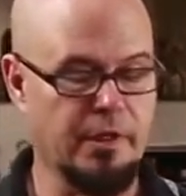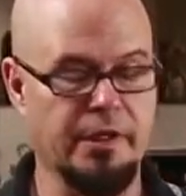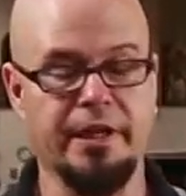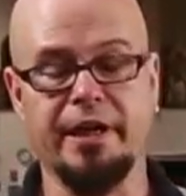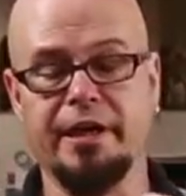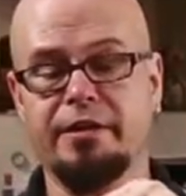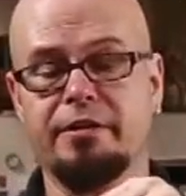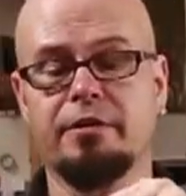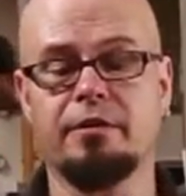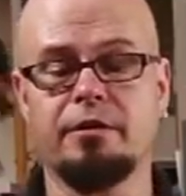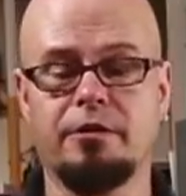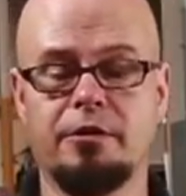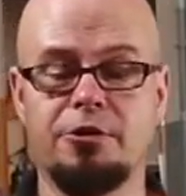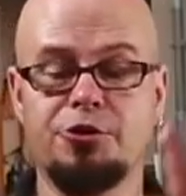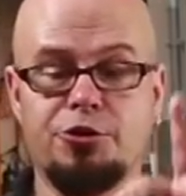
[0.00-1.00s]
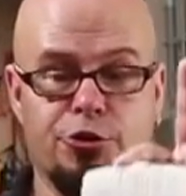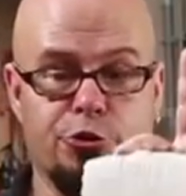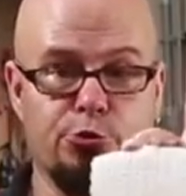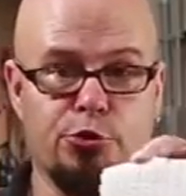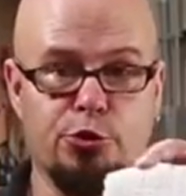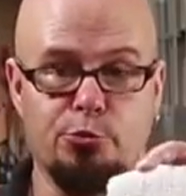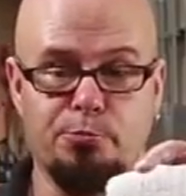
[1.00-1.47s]
Again,
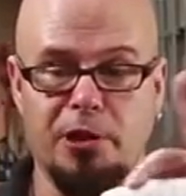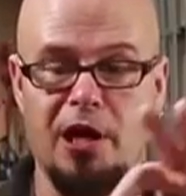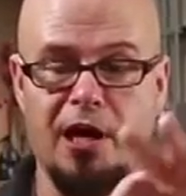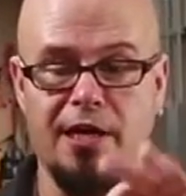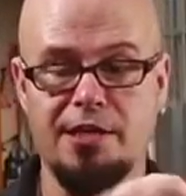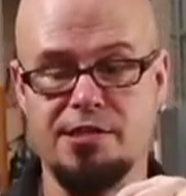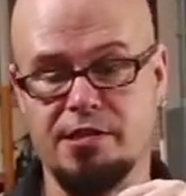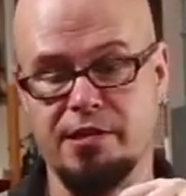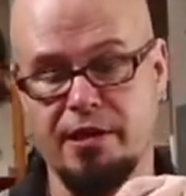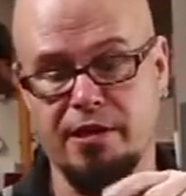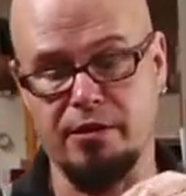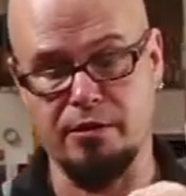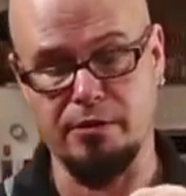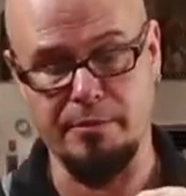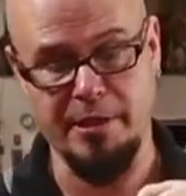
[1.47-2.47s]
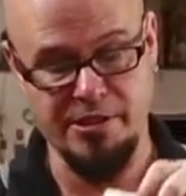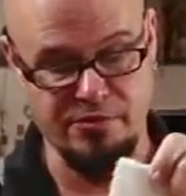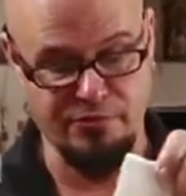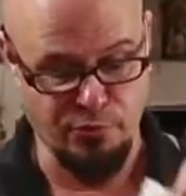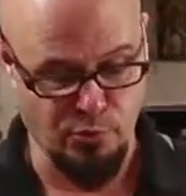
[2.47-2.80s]
two plies together makes a